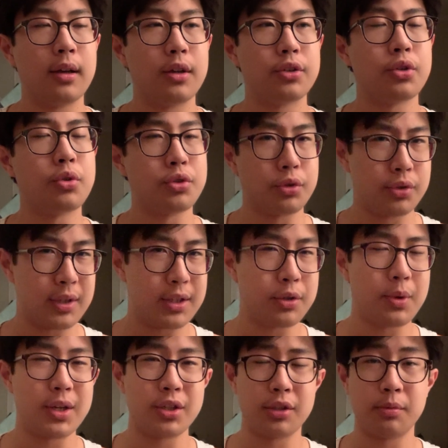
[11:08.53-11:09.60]
social
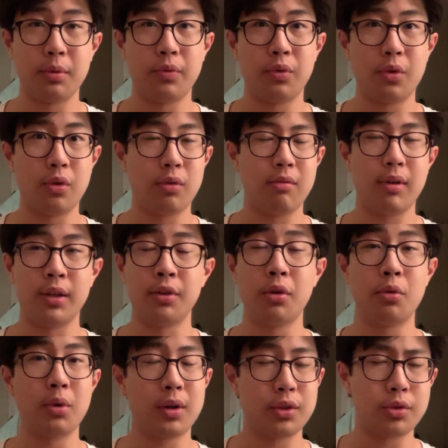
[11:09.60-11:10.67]
situations before. You
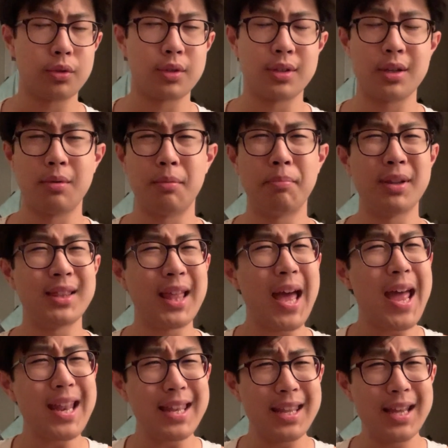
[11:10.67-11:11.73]
don't want to talk to someone, but
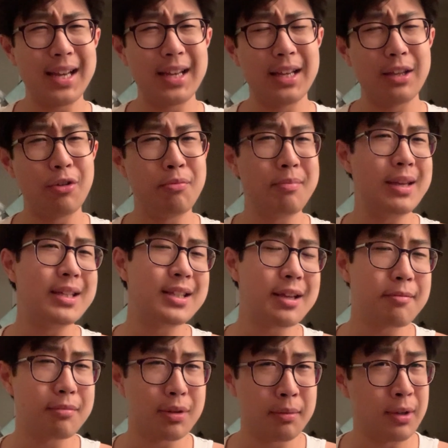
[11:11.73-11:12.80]
then you meet
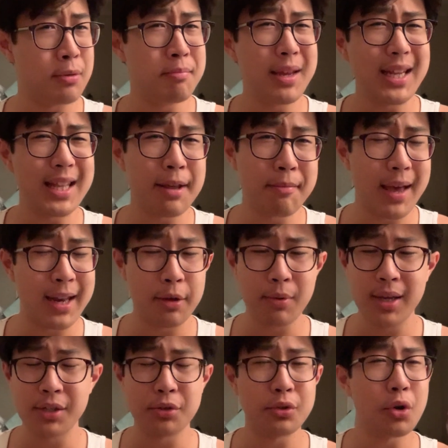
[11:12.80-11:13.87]
them. You meet them
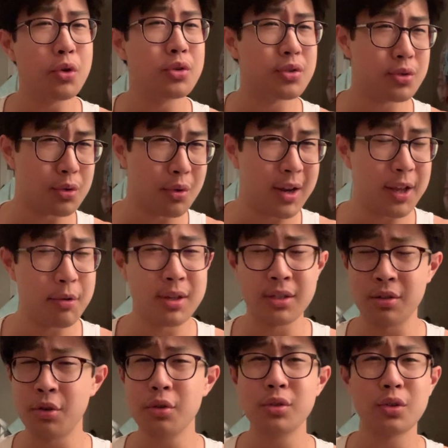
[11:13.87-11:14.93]
anyways. You go to school anyways.
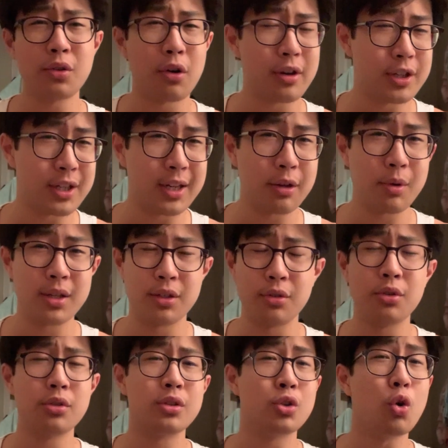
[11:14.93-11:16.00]
You go to college anyways. You
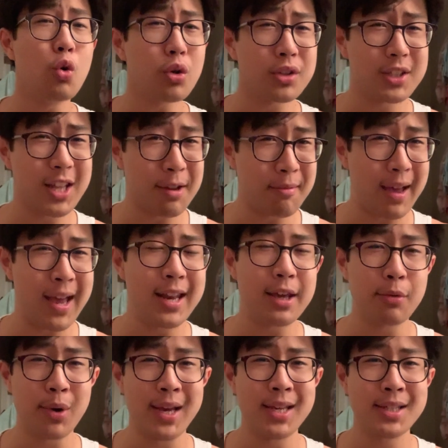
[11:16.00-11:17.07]
talk to them
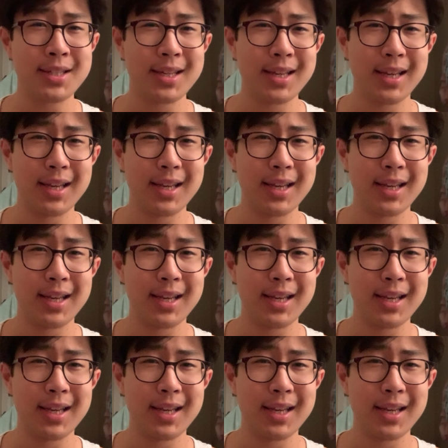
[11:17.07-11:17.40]
anyways.